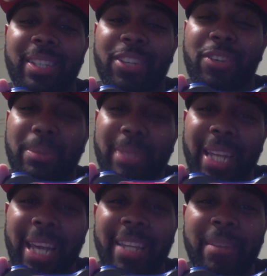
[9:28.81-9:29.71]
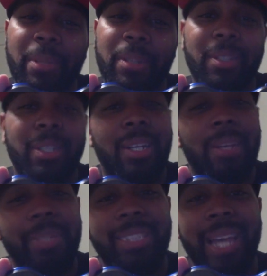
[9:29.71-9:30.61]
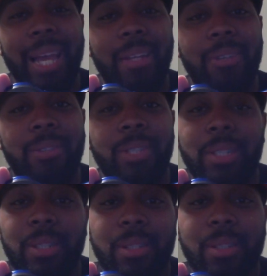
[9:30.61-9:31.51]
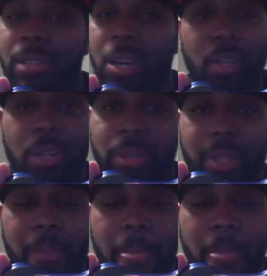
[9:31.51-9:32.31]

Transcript: The kryptonite in the middle. Metallo. No, y'all don't get.